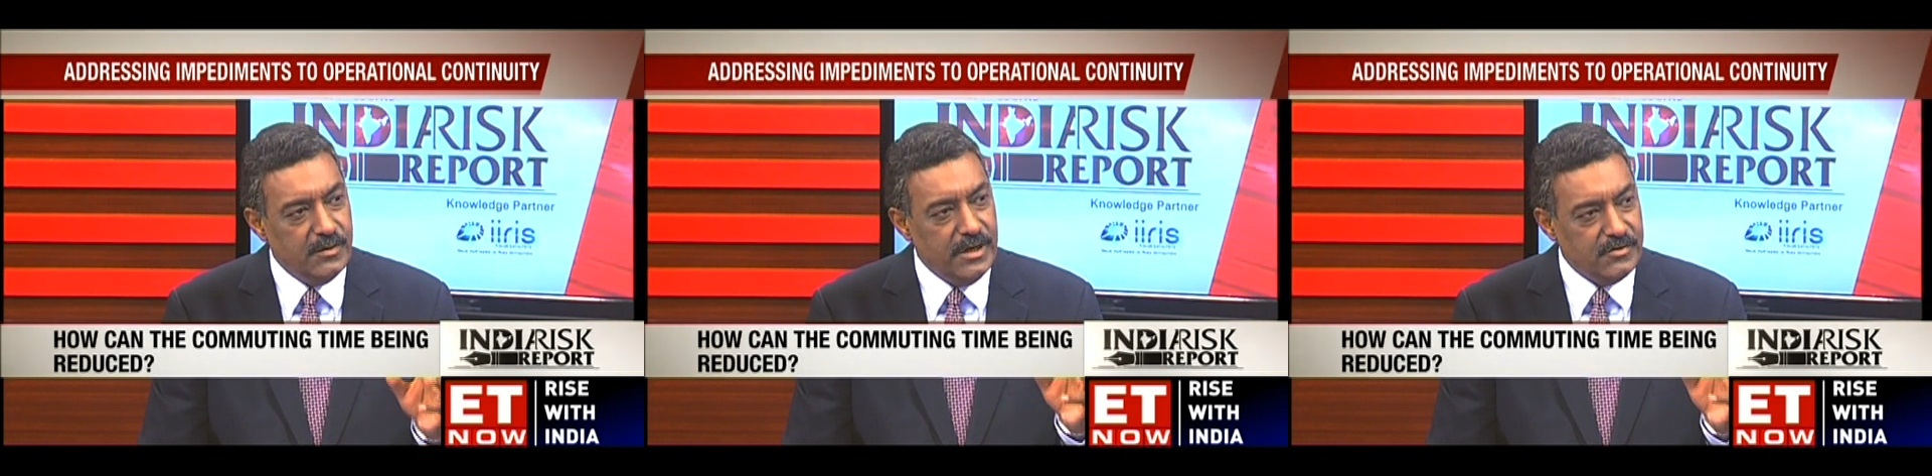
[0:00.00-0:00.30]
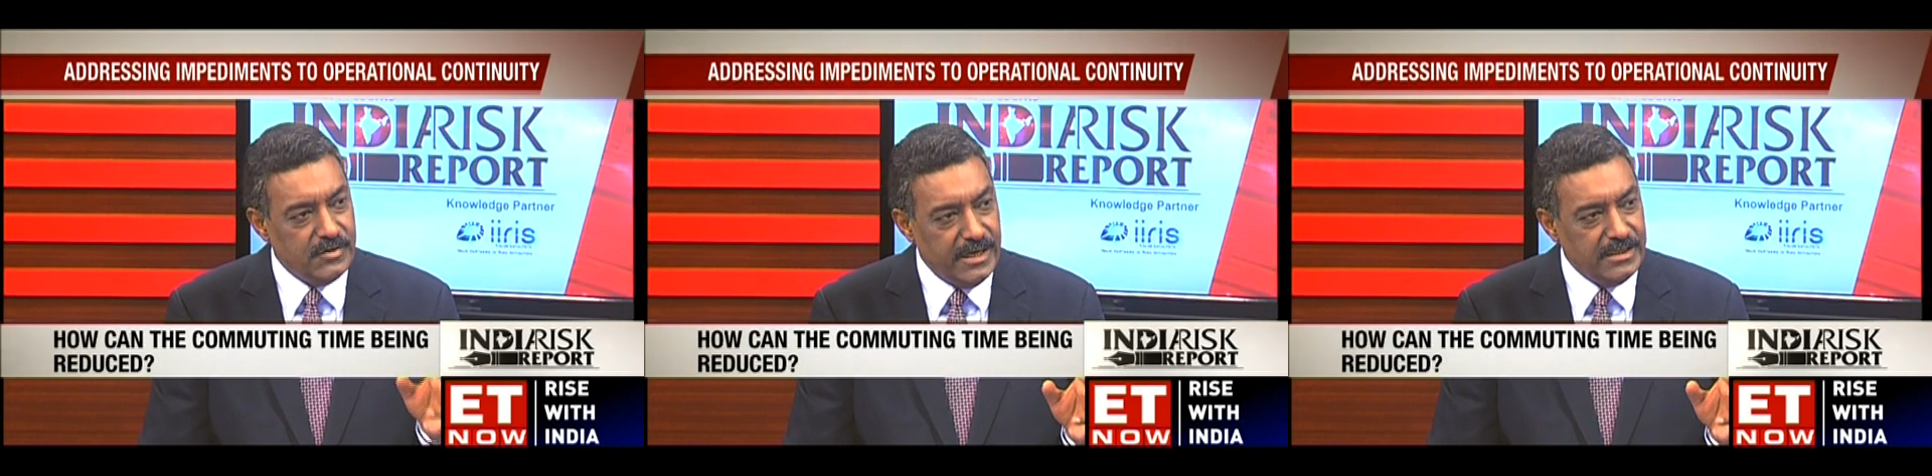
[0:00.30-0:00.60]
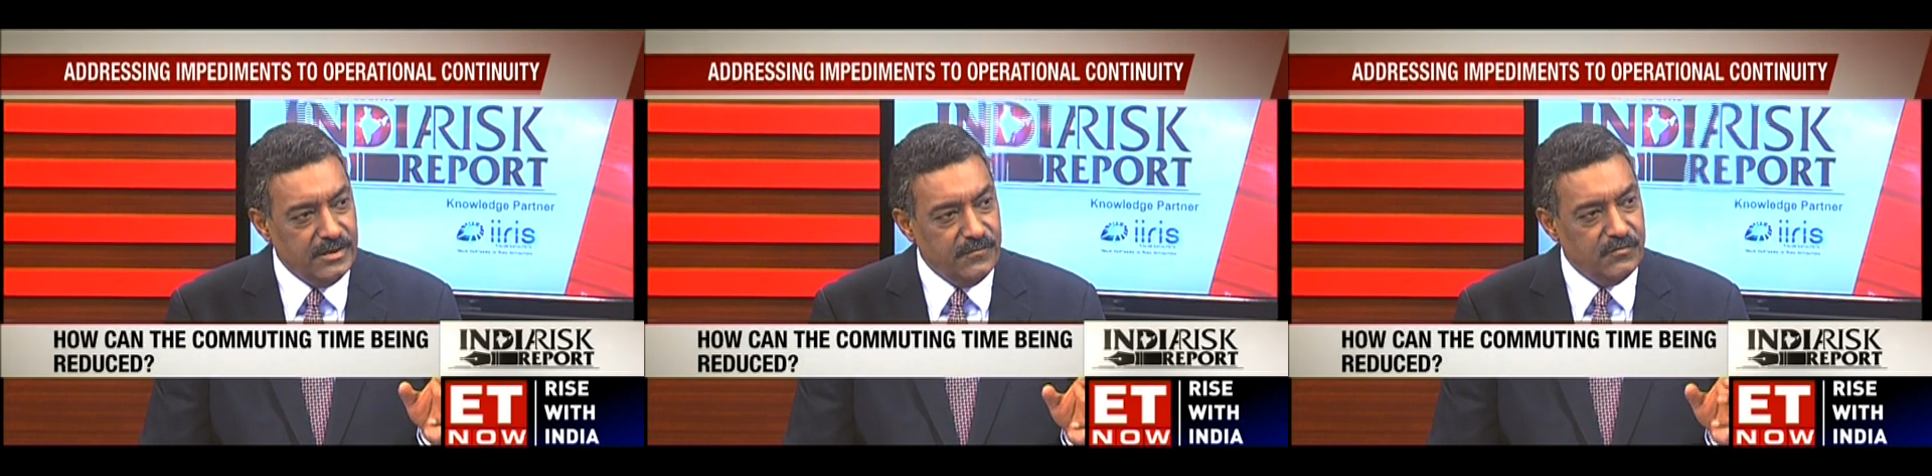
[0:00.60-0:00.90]

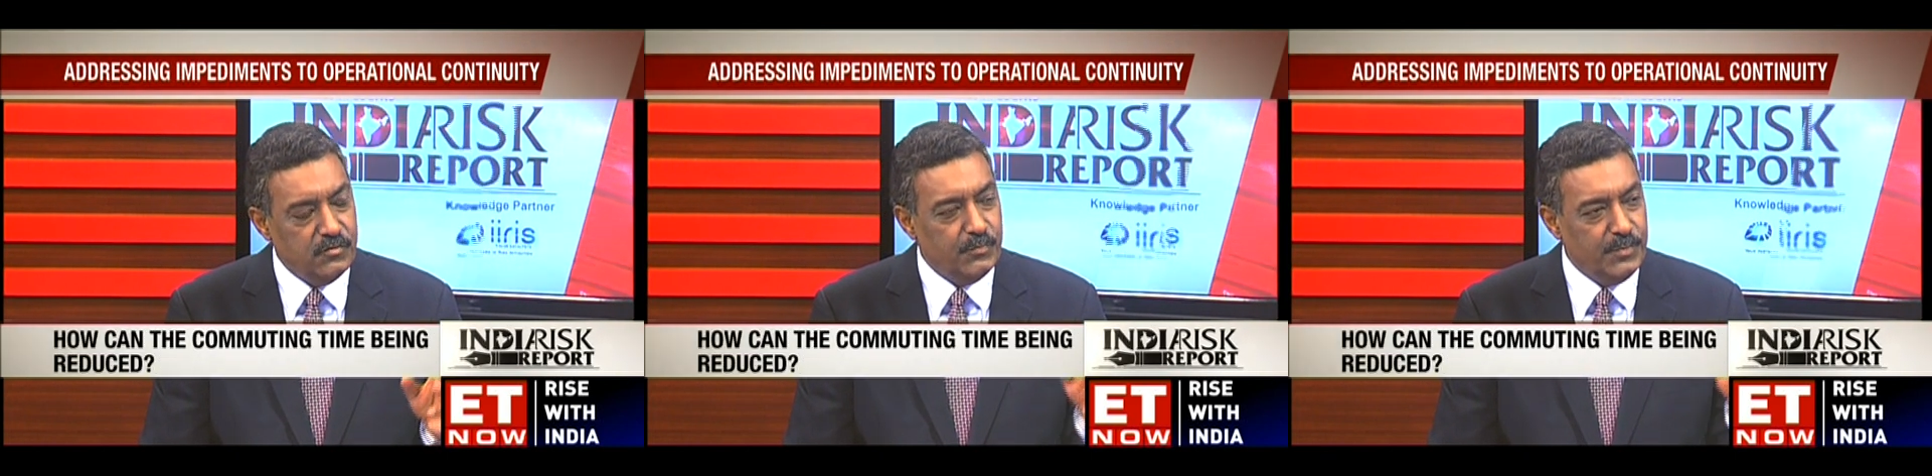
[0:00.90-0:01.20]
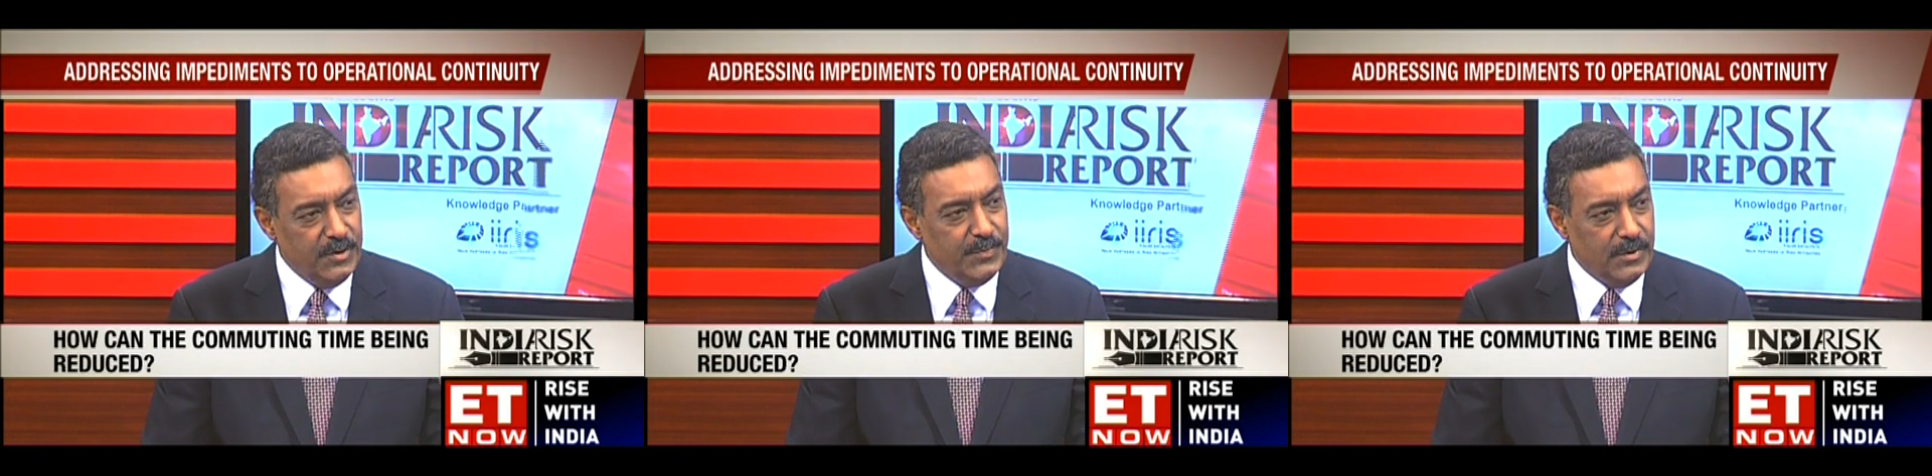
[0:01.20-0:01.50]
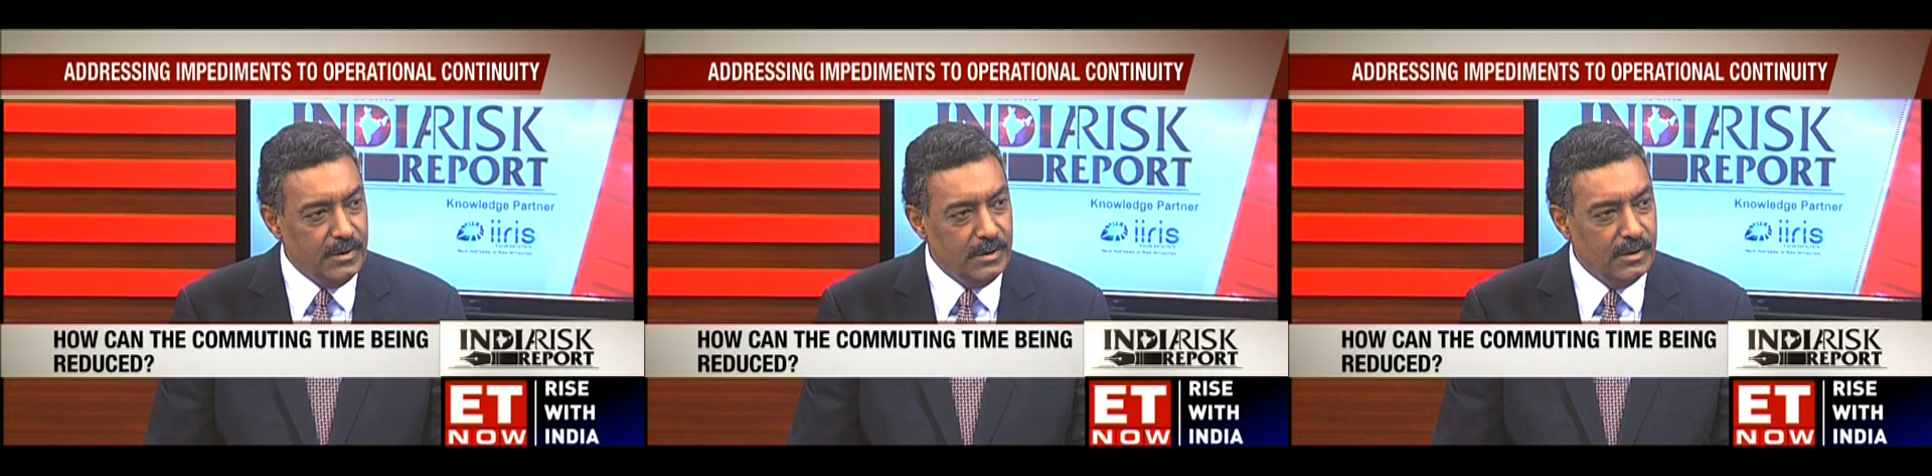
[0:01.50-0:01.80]
attractive to people